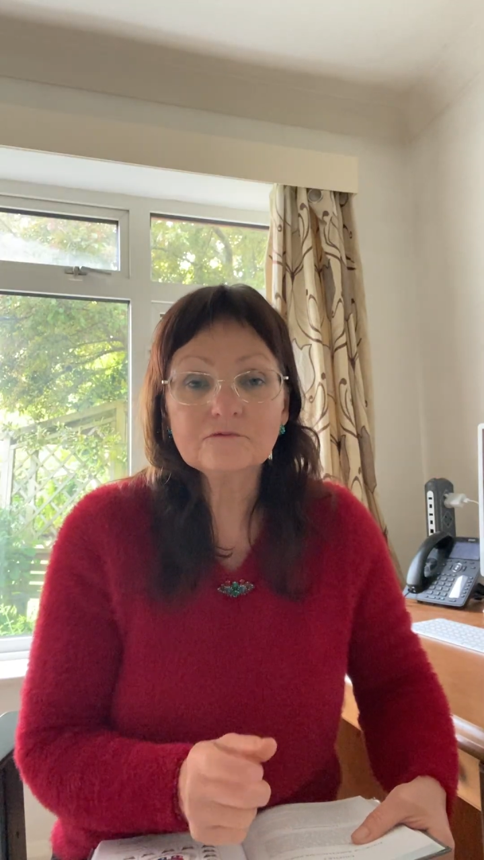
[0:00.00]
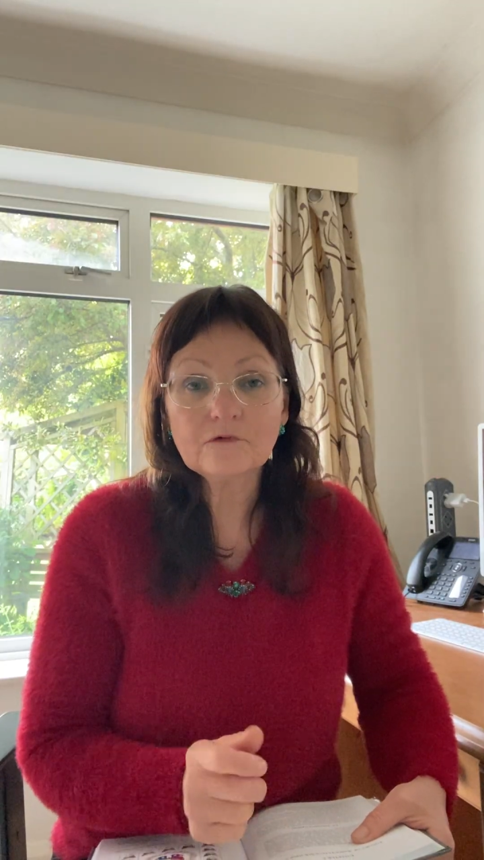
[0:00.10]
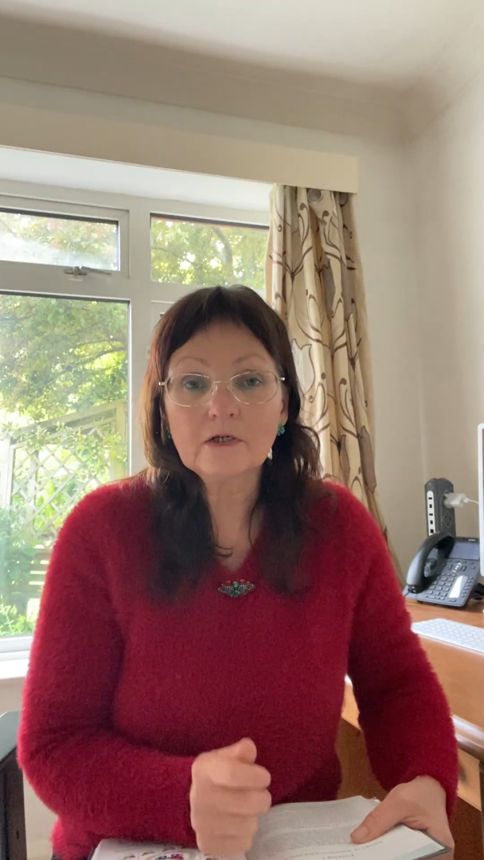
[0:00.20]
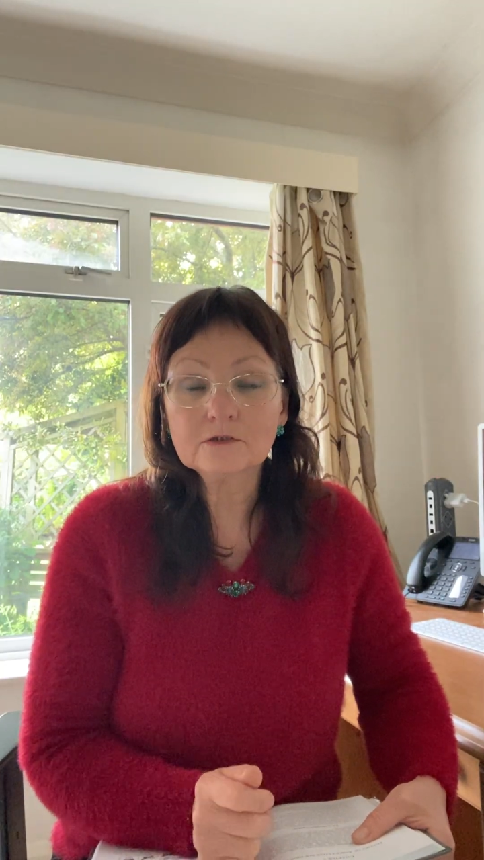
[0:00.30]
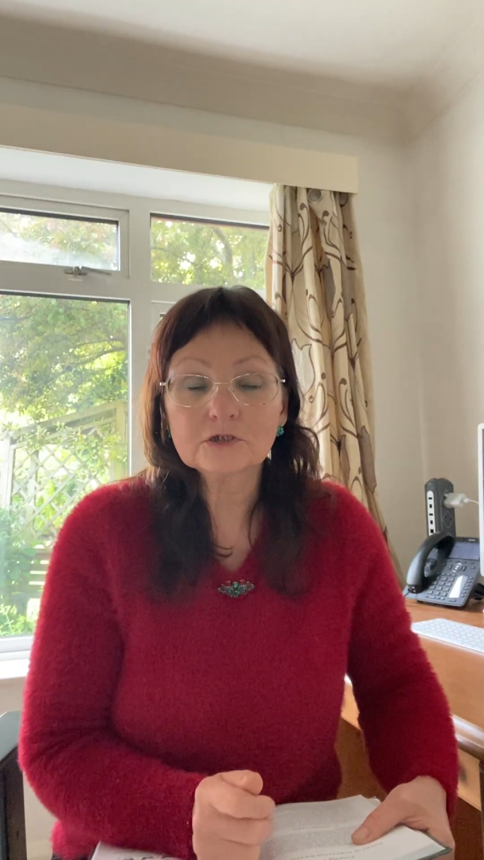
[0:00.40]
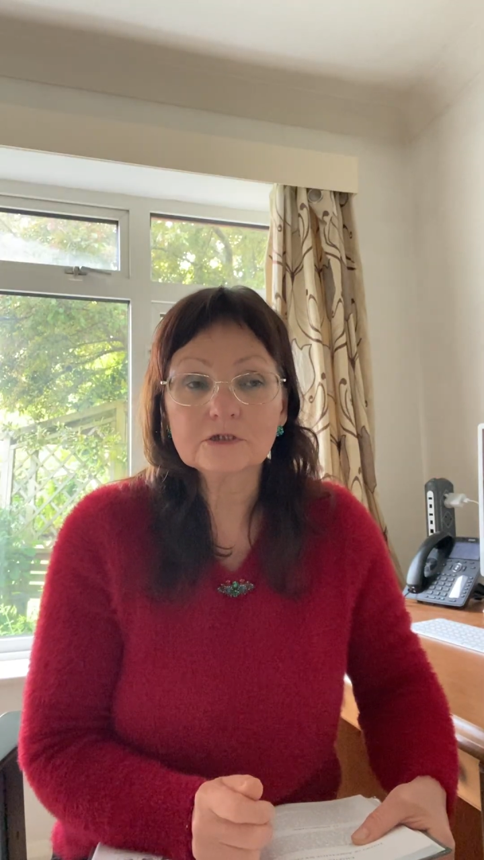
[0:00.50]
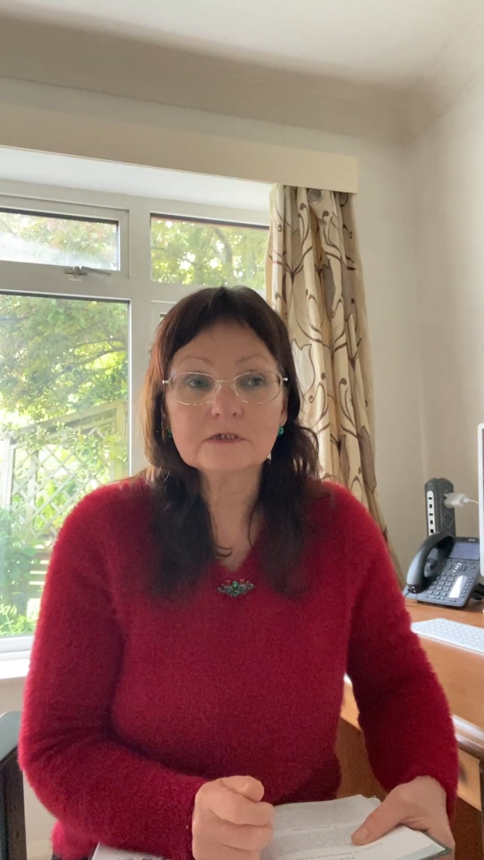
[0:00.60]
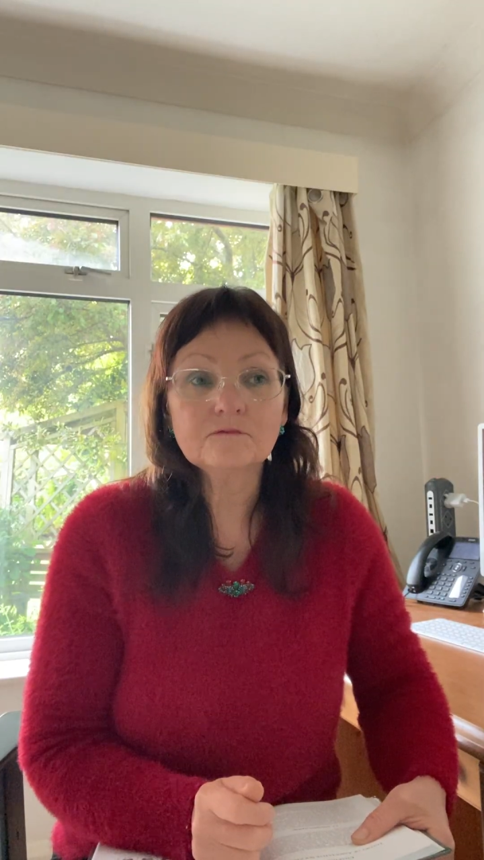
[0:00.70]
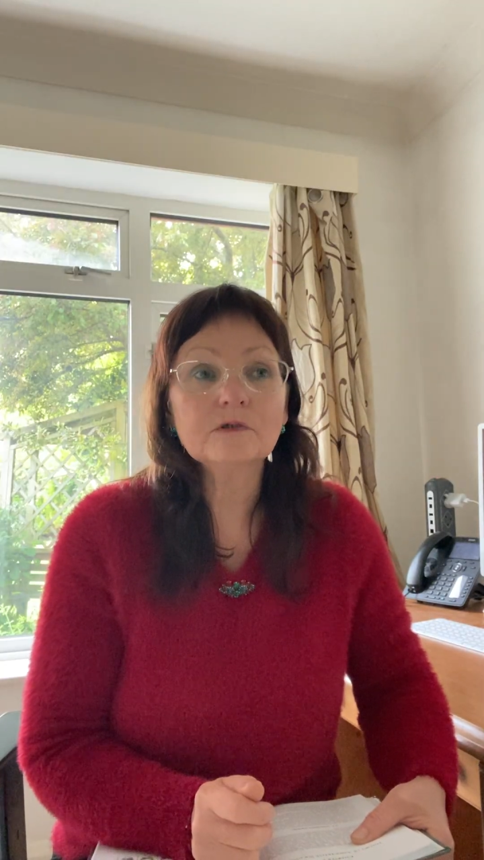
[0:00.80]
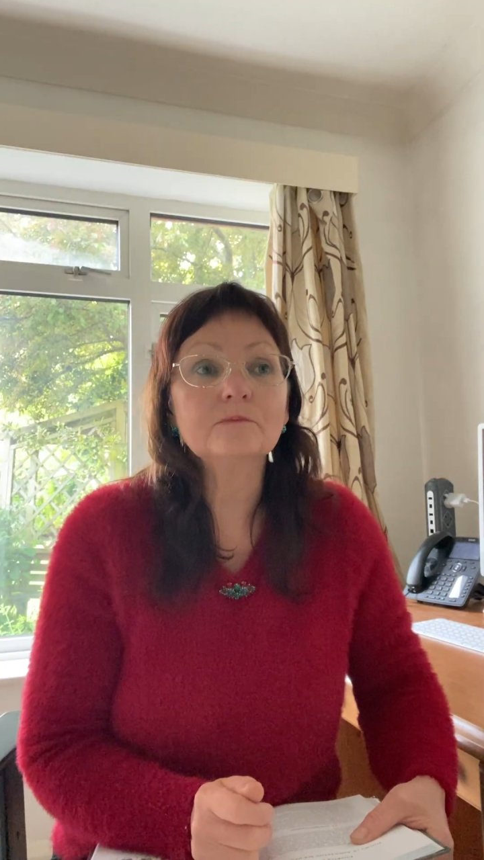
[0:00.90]

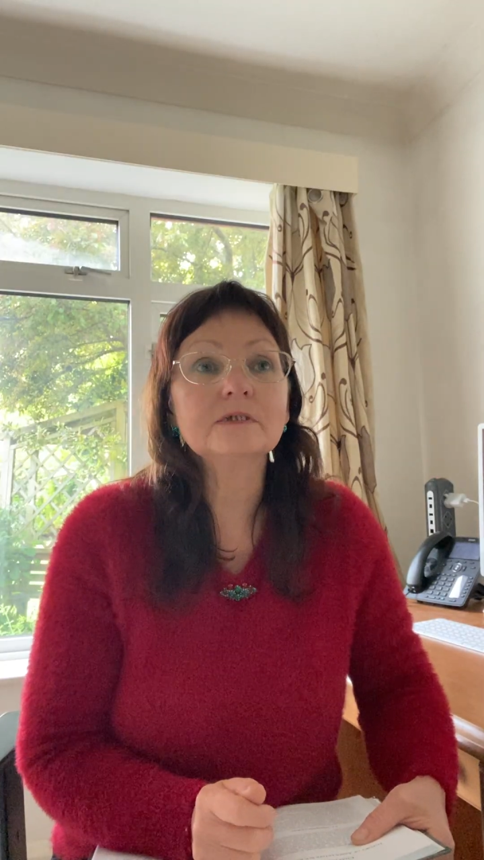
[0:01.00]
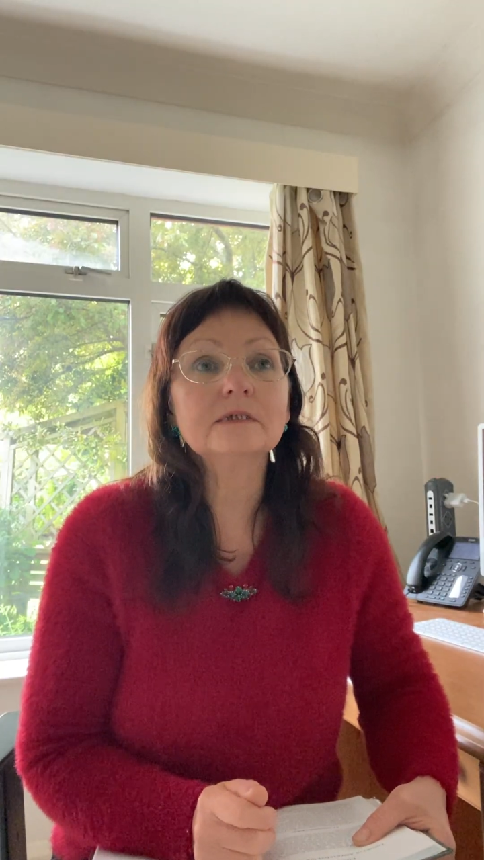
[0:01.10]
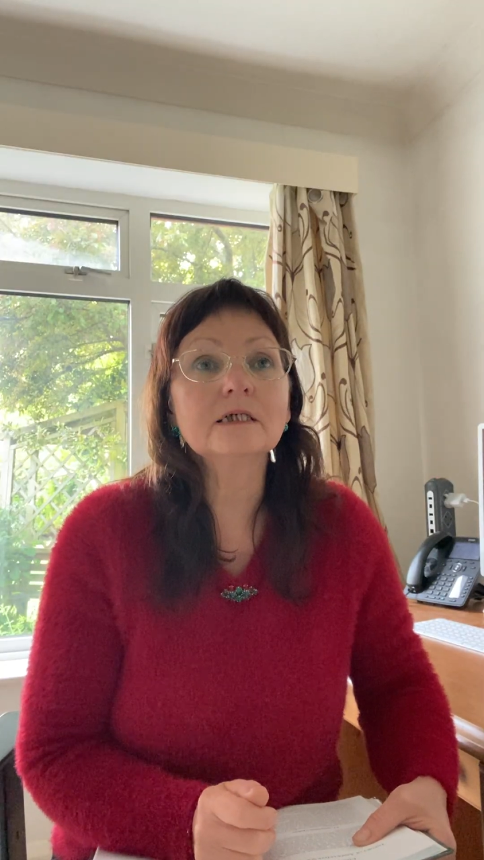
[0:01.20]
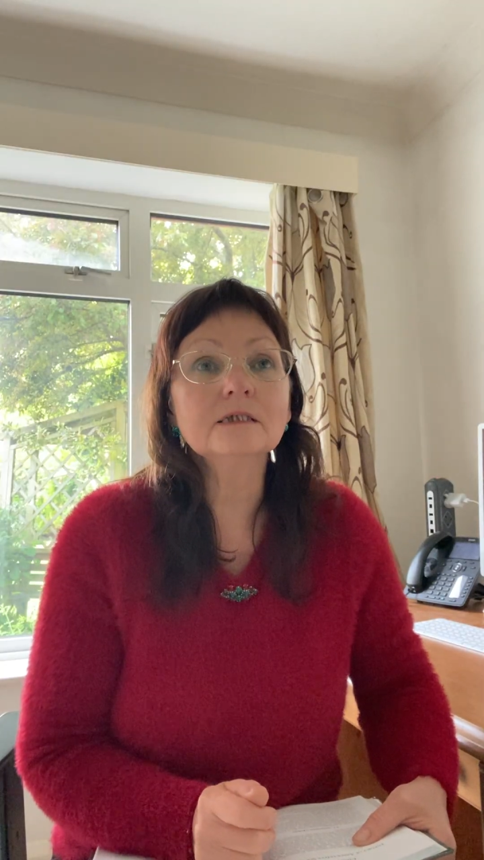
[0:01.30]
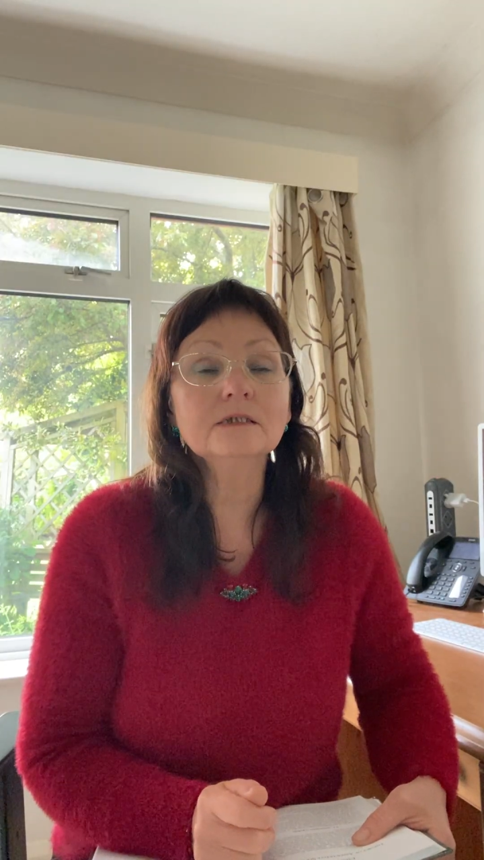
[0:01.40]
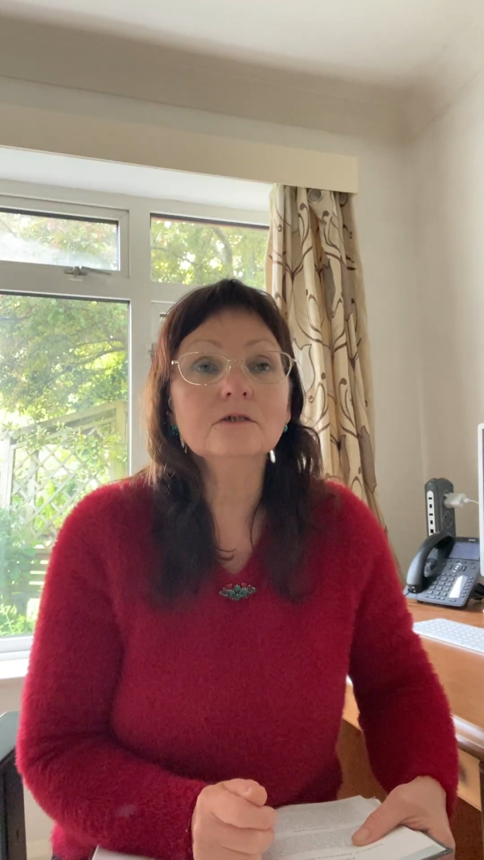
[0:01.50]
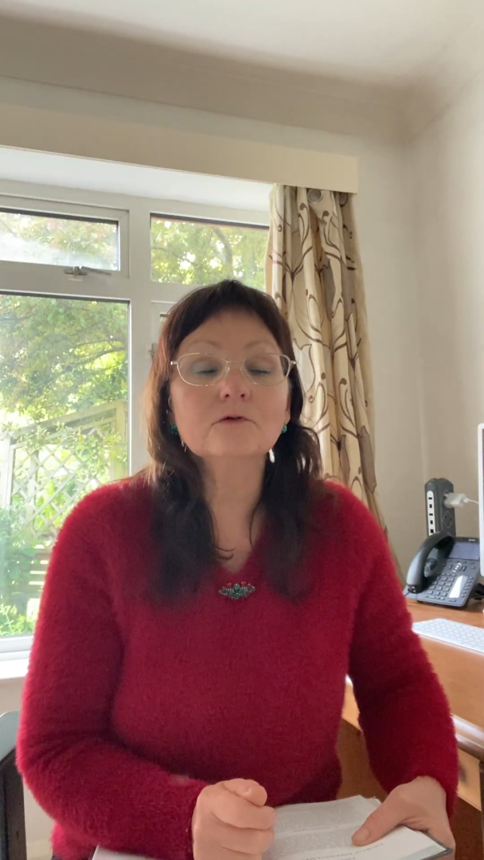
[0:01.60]
functions will be standing